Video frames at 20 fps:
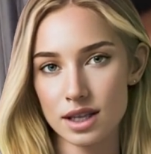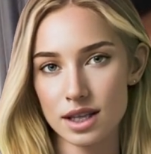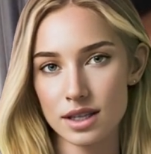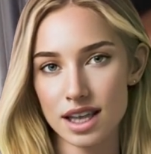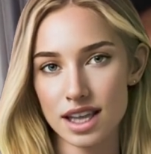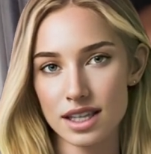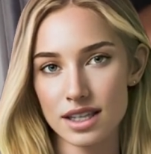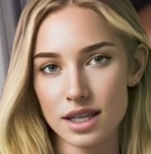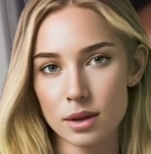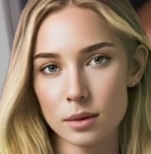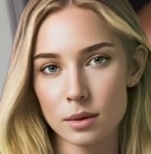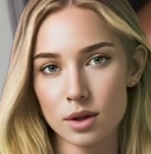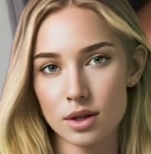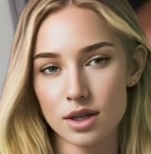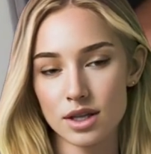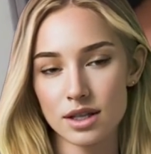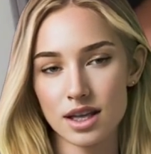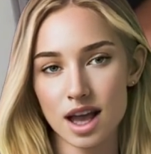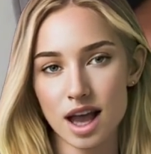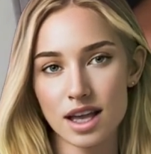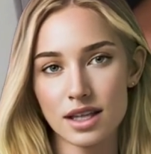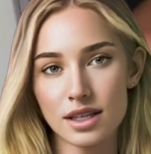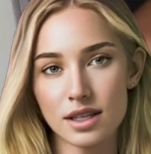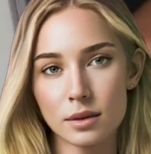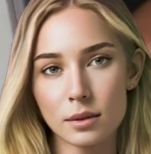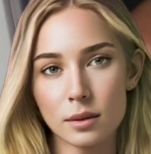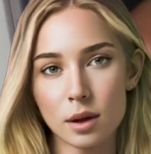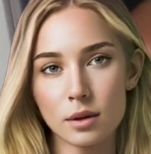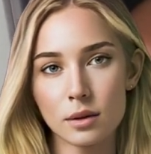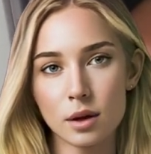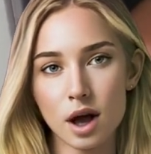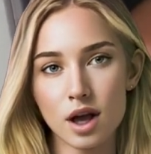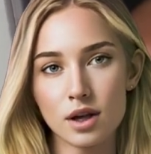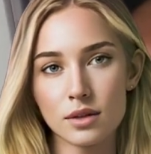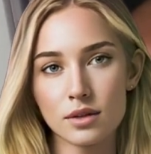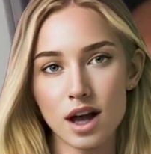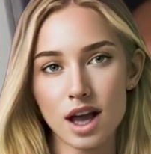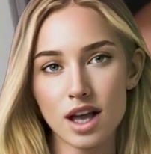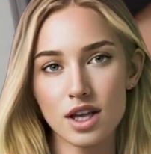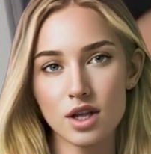that these simple designs be
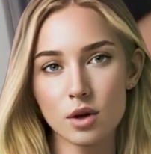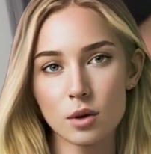modified